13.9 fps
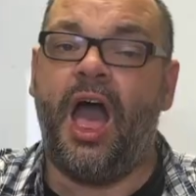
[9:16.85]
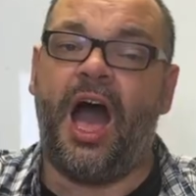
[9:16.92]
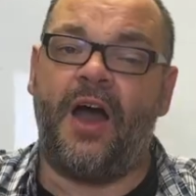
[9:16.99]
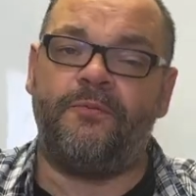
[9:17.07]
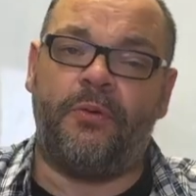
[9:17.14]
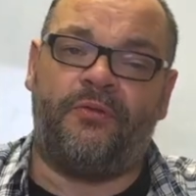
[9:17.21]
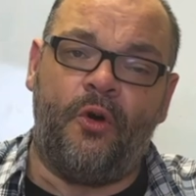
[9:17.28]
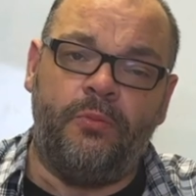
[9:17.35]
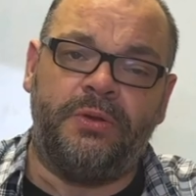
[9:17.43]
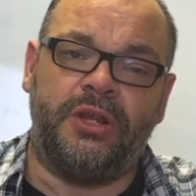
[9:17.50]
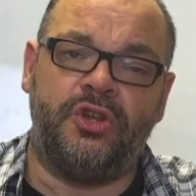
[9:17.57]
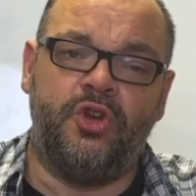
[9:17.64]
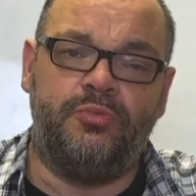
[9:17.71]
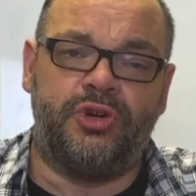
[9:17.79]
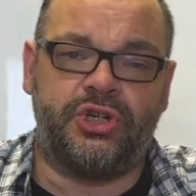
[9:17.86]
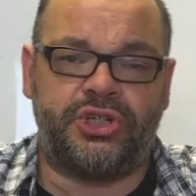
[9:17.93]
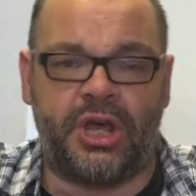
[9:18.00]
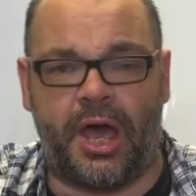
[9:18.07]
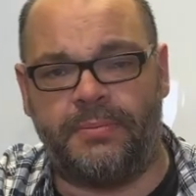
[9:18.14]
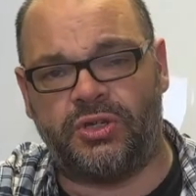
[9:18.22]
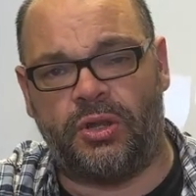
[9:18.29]
I've performed it numerous
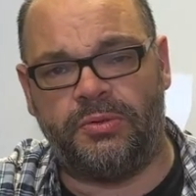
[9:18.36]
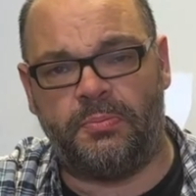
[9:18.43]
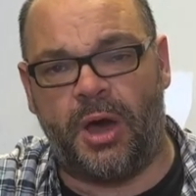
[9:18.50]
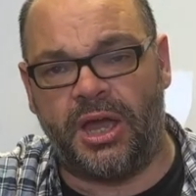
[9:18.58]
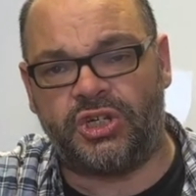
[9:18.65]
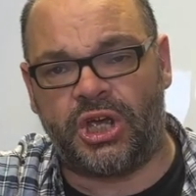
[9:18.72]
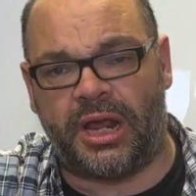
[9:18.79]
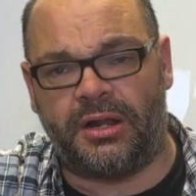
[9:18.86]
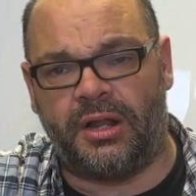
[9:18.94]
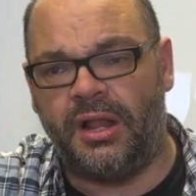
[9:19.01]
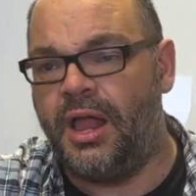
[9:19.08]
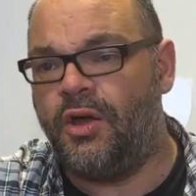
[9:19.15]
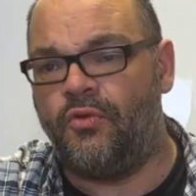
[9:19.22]
times on my channel.